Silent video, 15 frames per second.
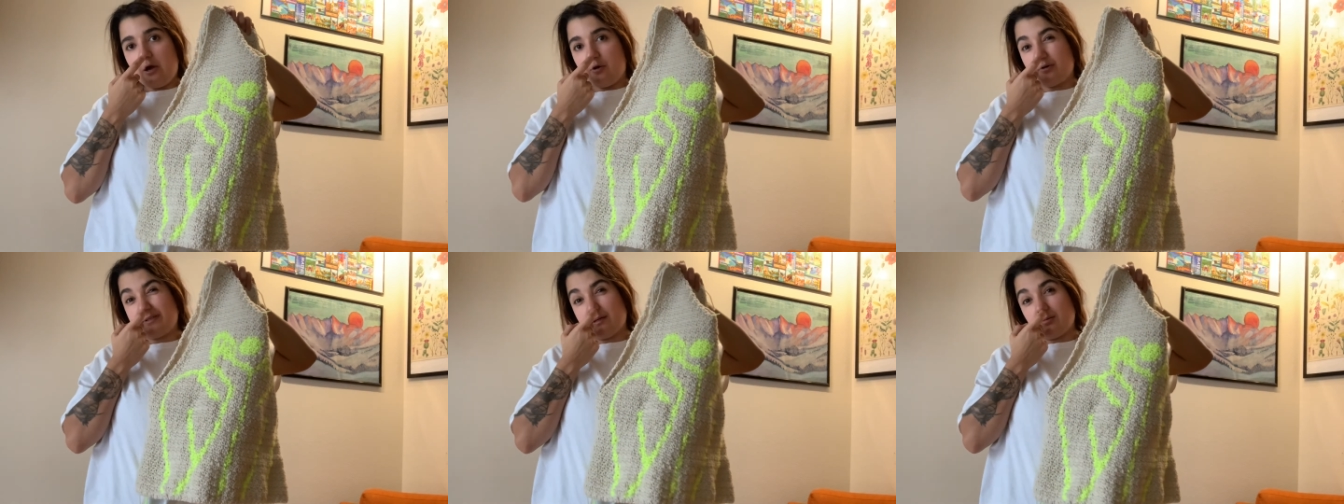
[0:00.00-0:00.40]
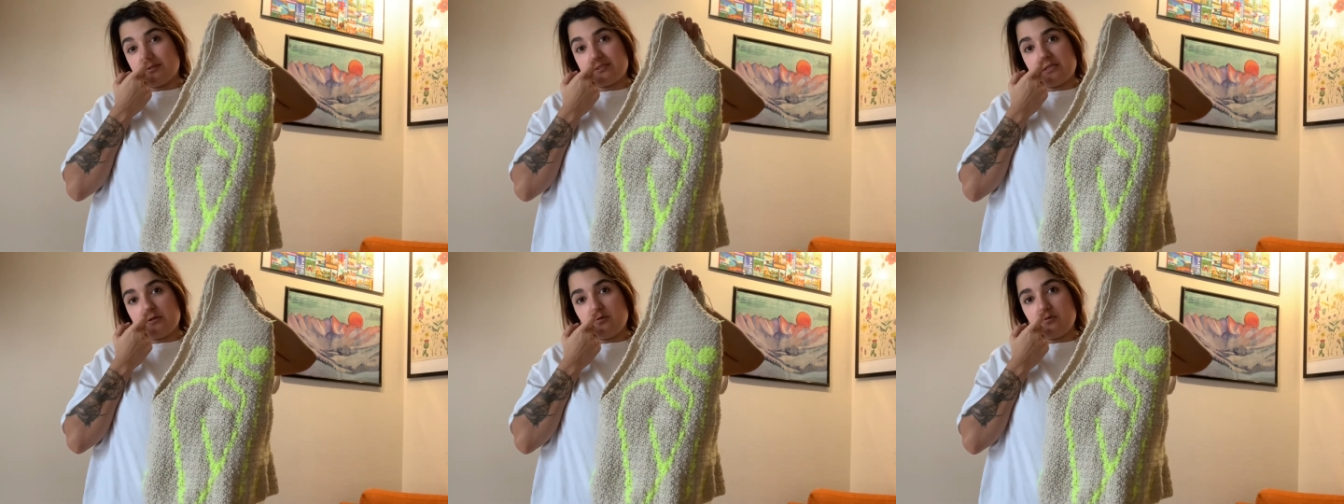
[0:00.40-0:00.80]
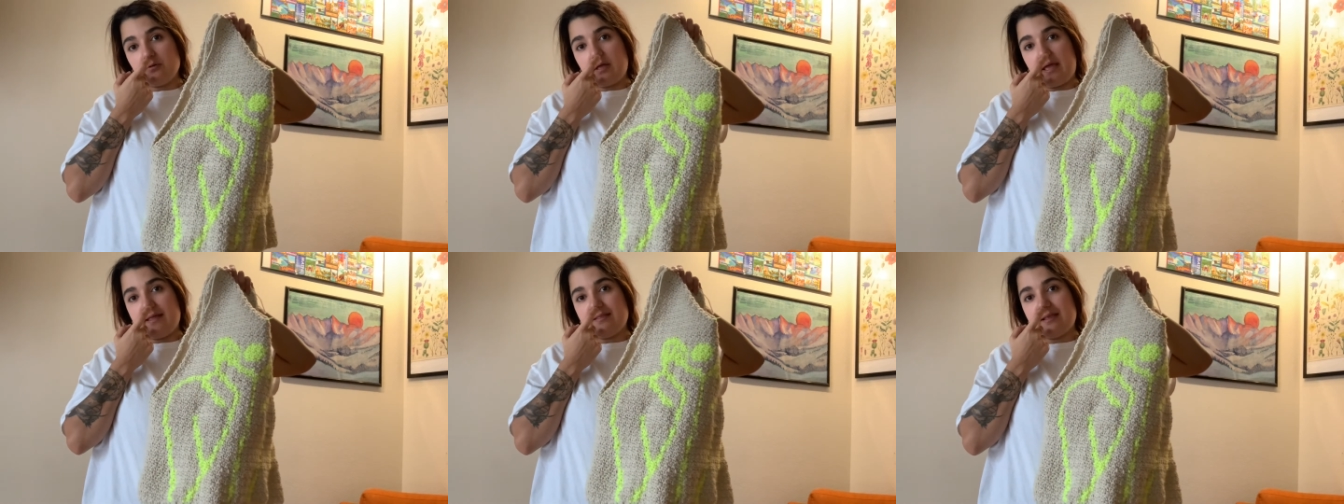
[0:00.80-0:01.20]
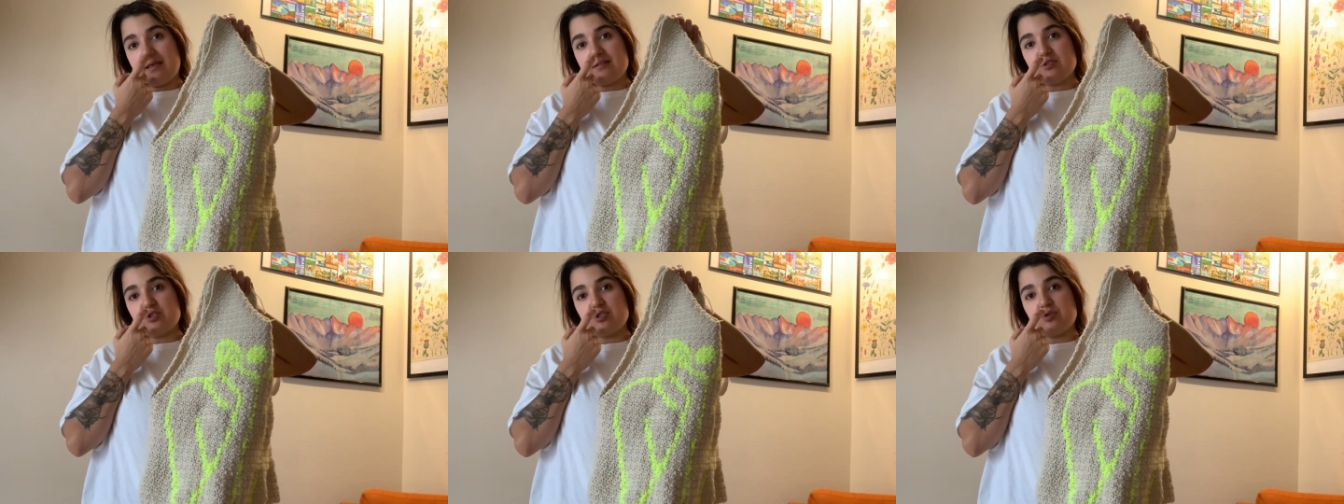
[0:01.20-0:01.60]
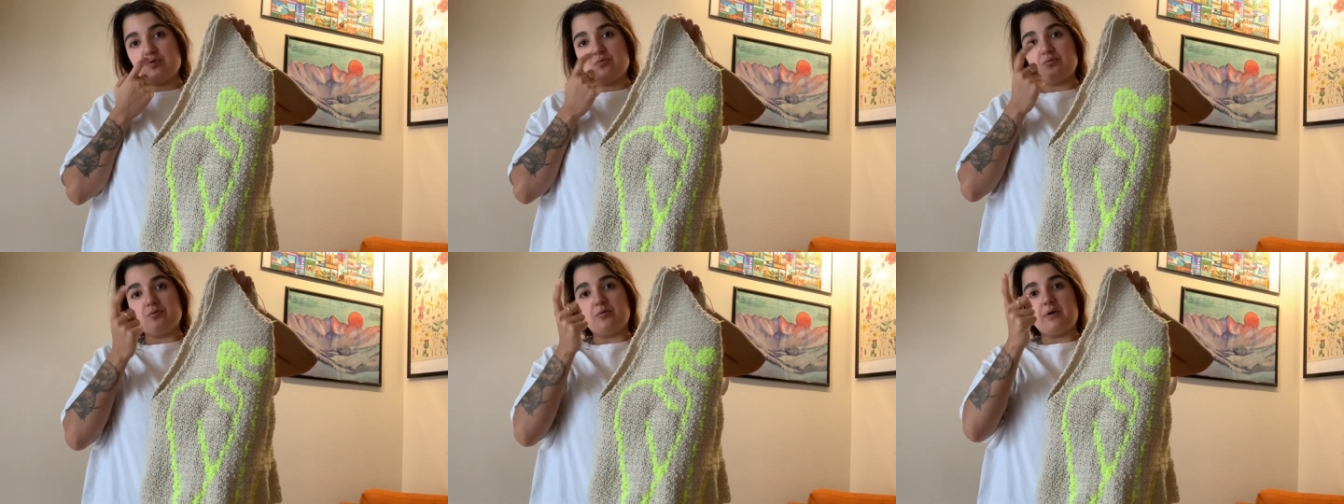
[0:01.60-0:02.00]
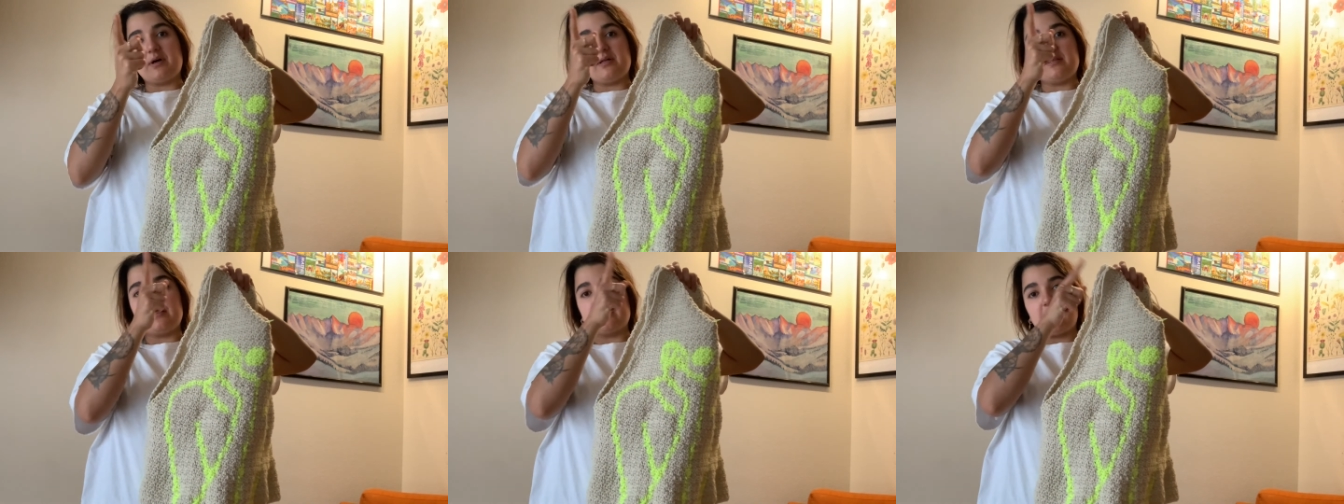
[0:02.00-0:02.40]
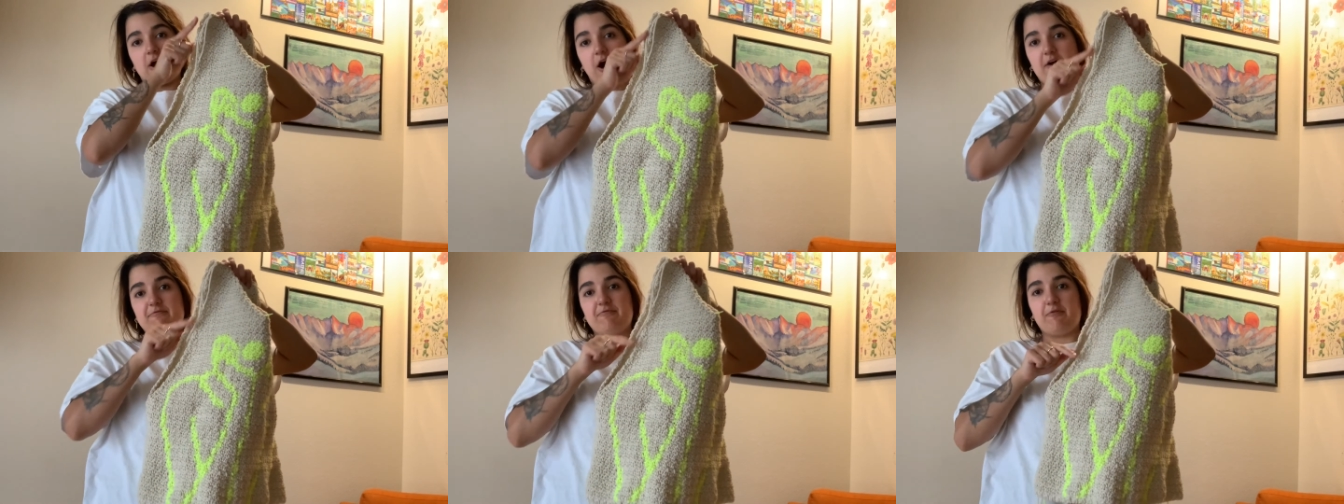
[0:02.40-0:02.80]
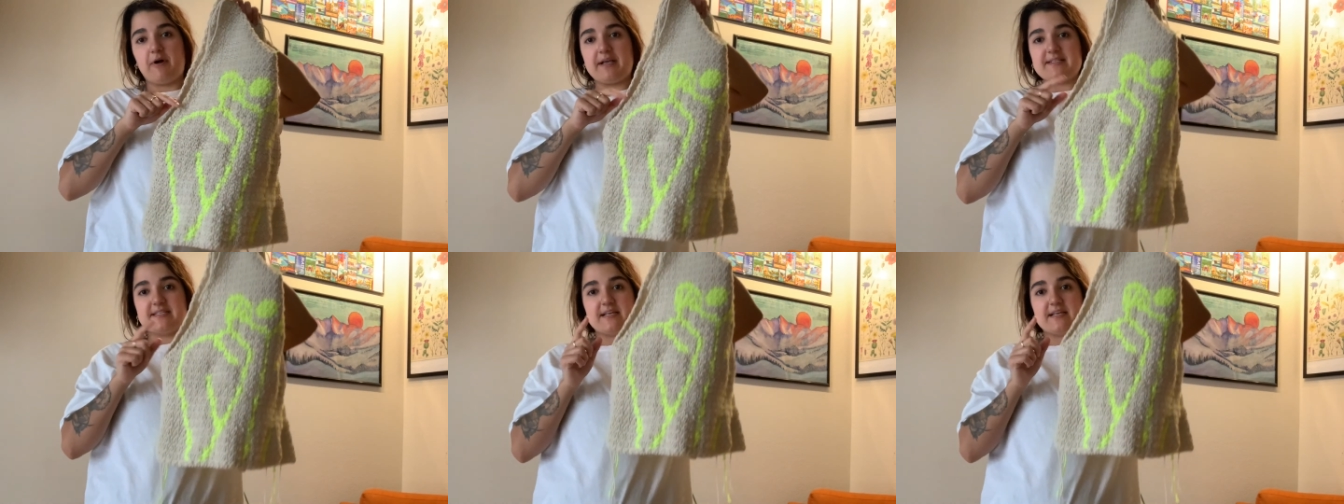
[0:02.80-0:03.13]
or double single, and then do another off-white,